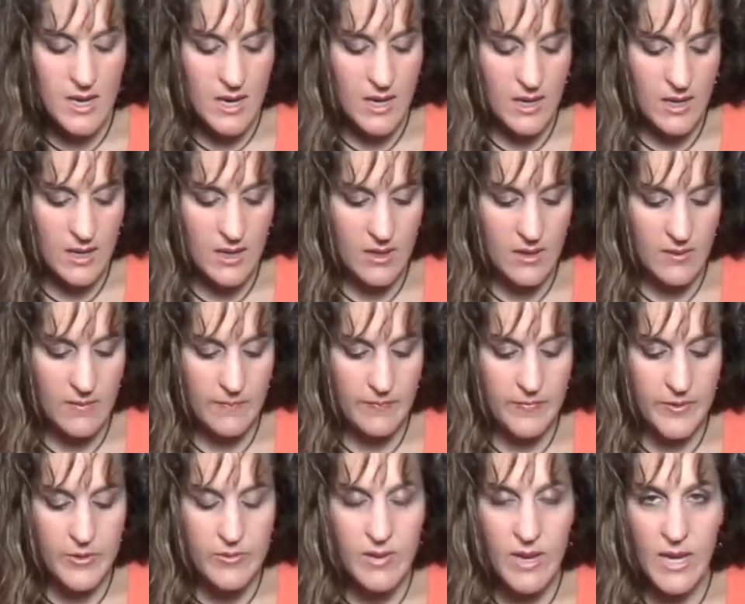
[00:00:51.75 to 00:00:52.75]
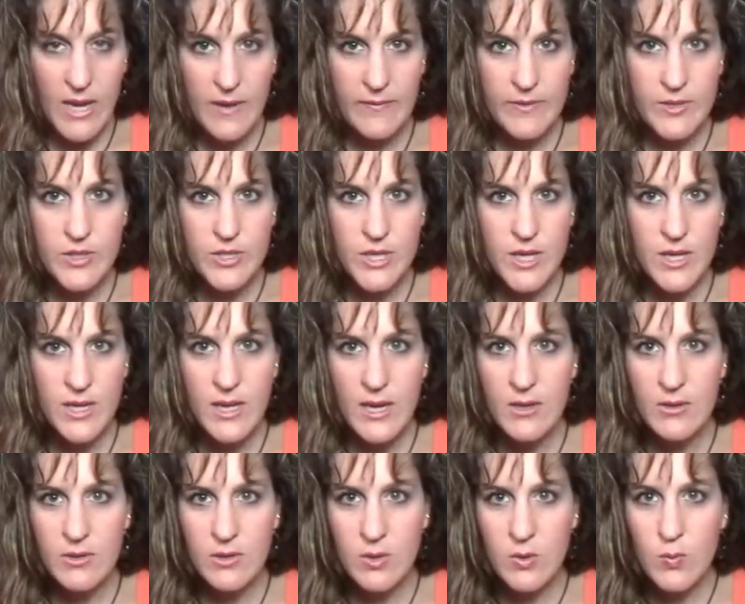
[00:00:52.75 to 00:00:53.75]
Um, you have to check
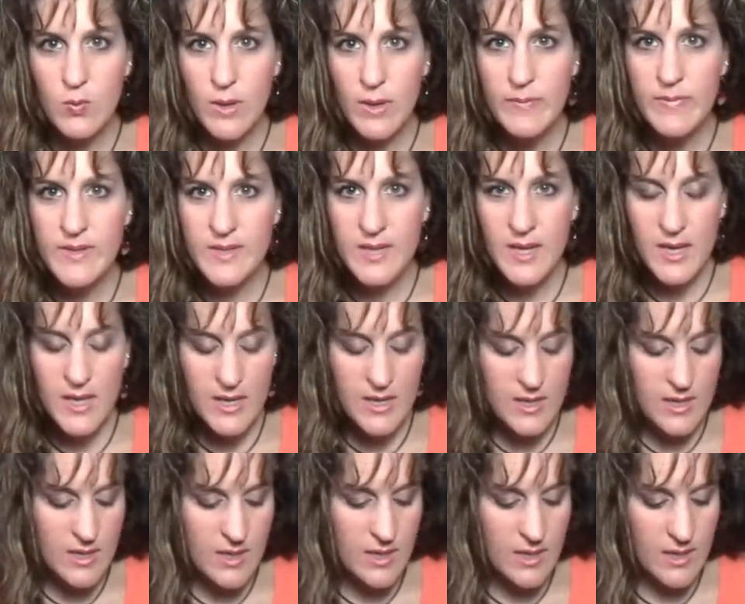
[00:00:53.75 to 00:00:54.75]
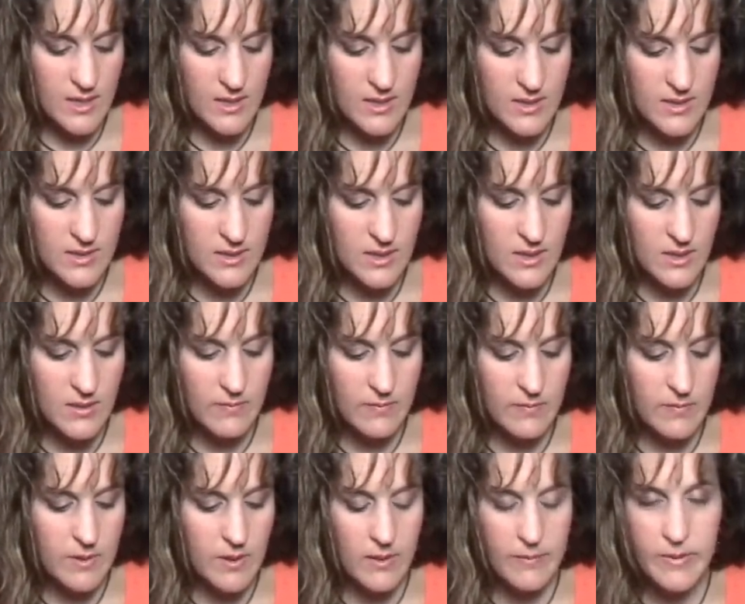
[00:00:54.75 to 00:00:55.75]
out her website, and
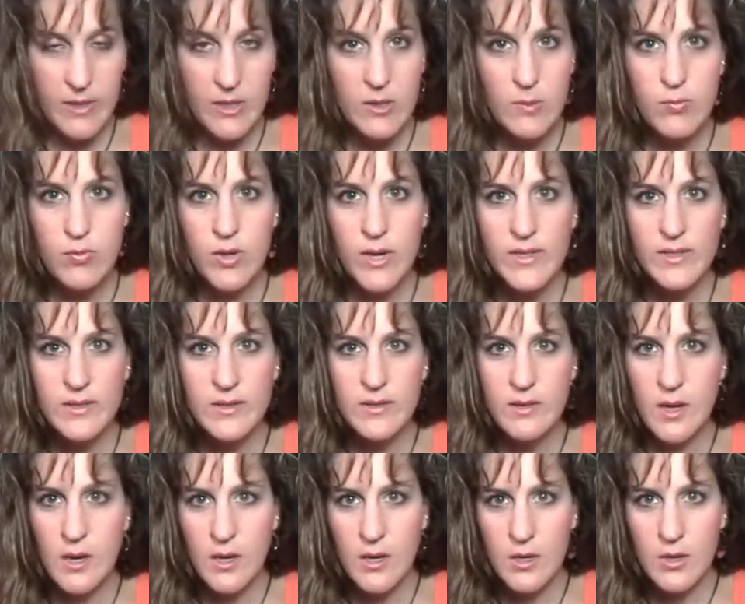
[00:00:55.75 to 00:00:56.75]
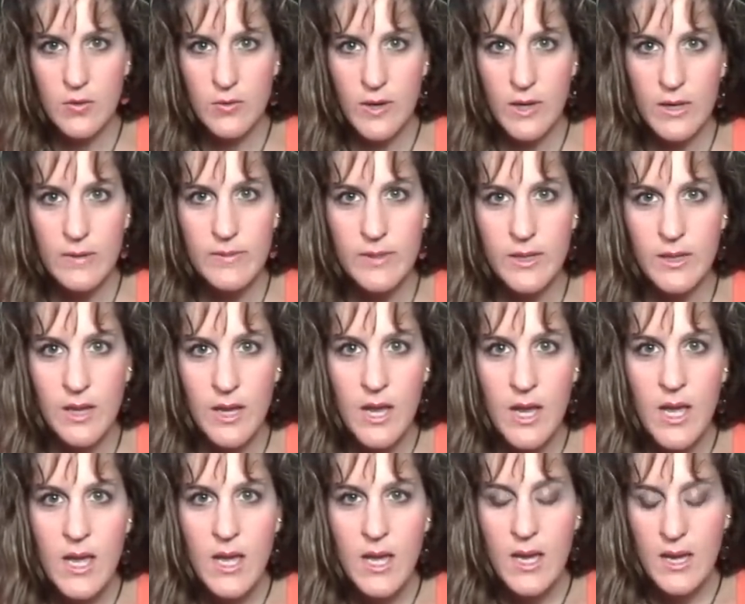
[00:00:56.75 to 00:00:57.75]
um, I mean, her prices are incredible.
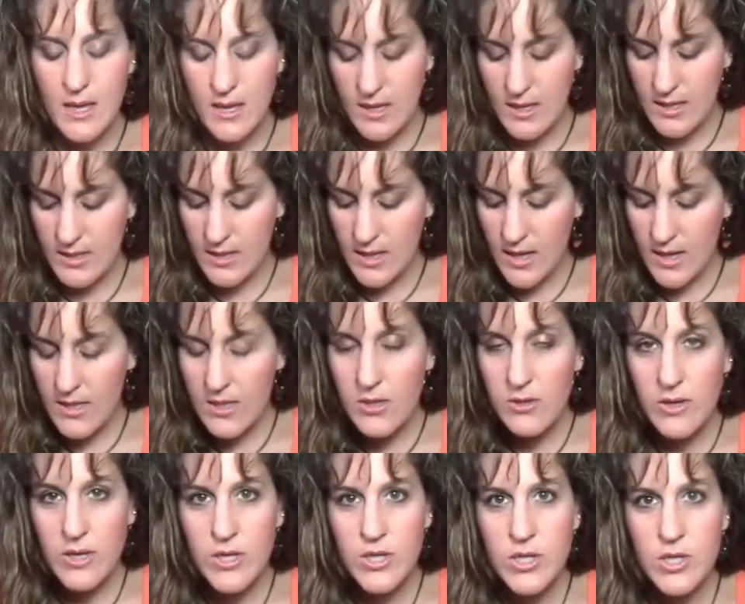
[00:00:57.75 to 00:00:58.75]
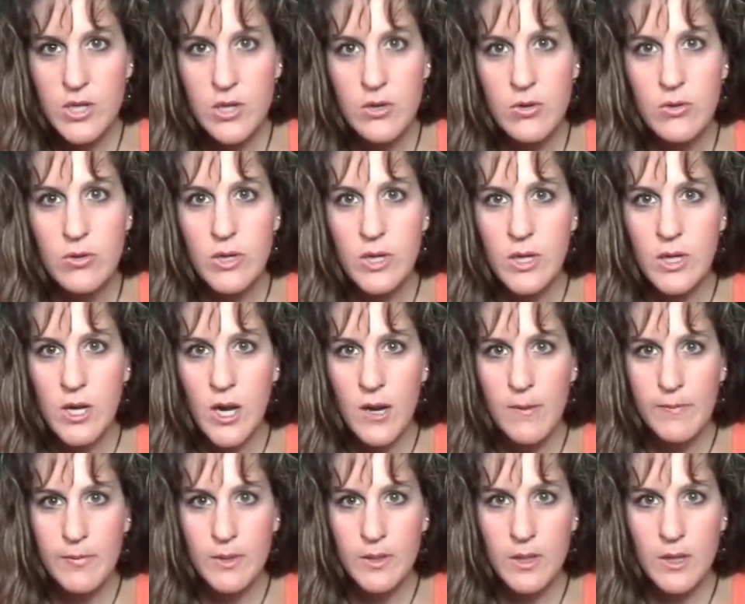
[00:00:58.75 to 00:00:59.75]
And I know I showed a
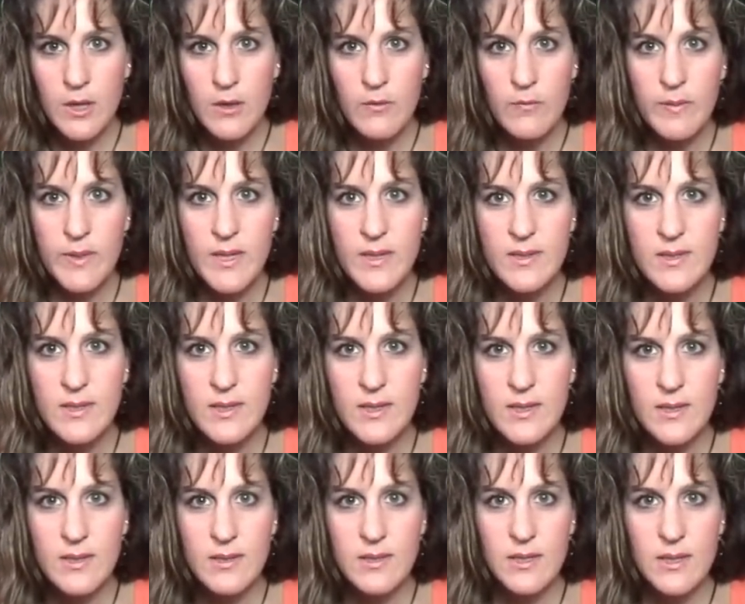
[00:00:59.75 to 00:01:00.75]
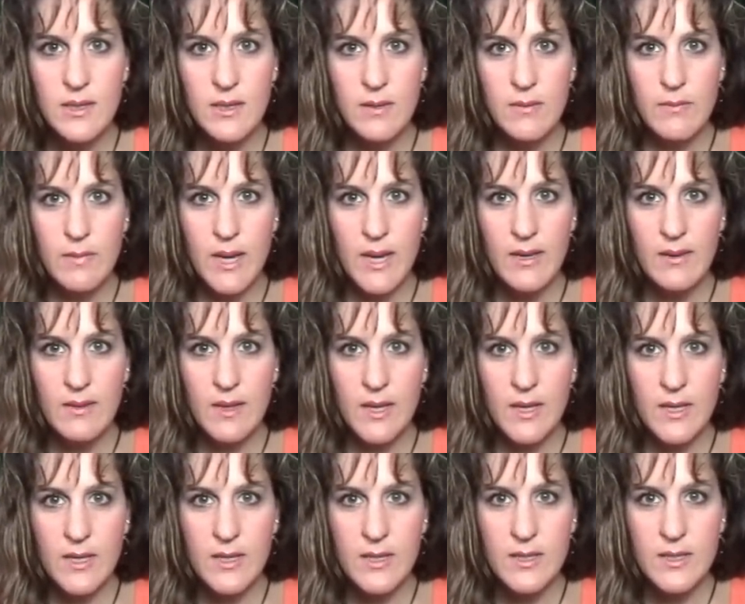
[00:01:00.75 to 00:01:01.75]
couple of pieces in my
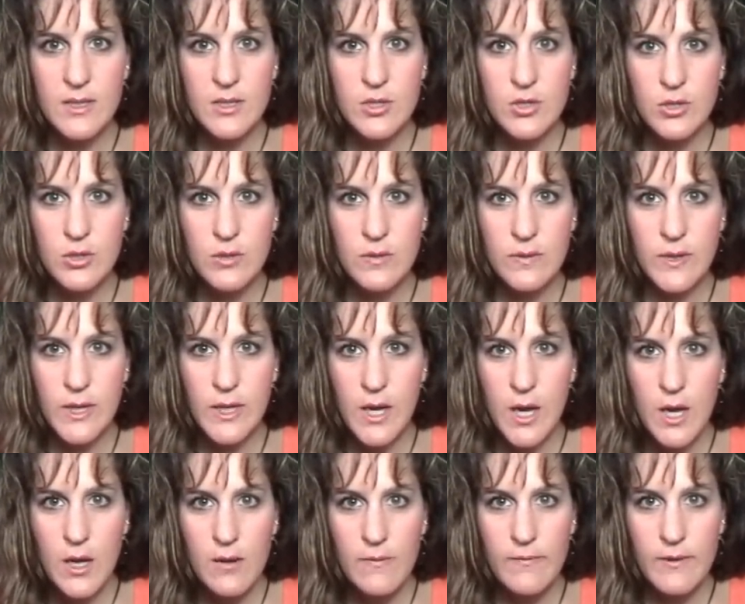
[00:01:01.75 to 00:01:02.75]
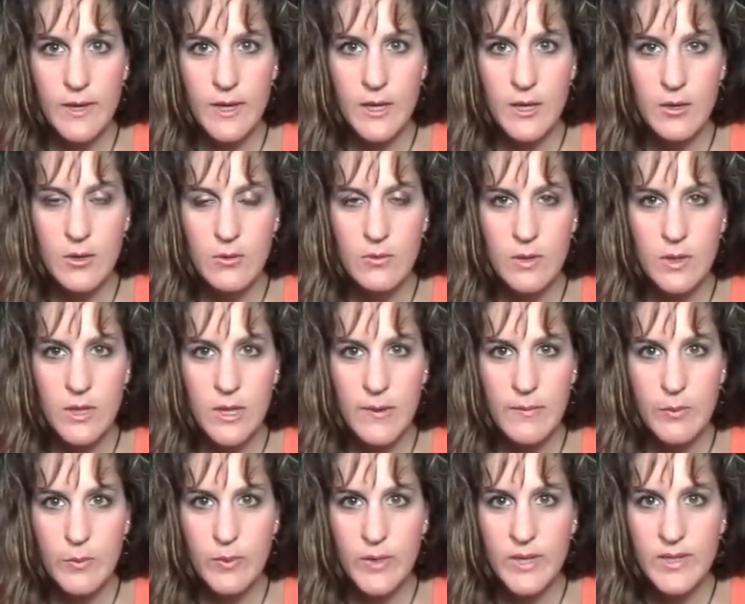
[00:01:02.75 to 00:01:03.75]
latest jewelry haul video a
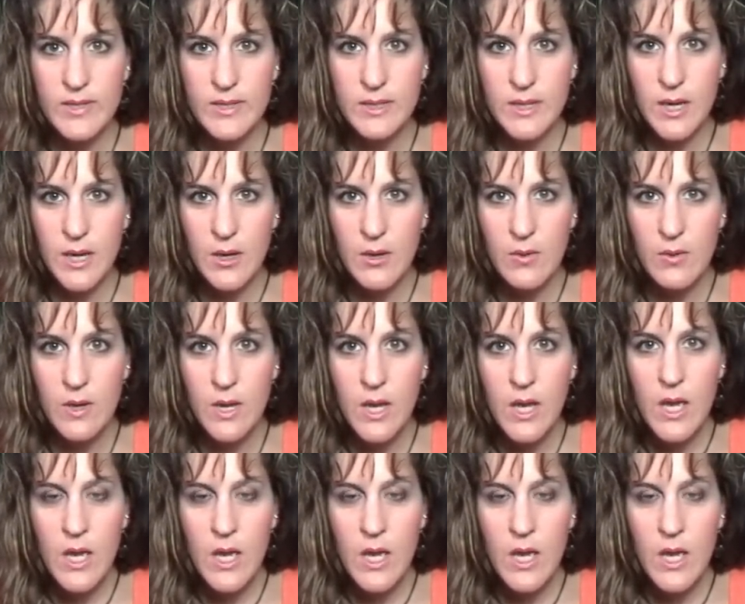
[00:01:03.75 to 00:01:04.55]
couple weeks ago,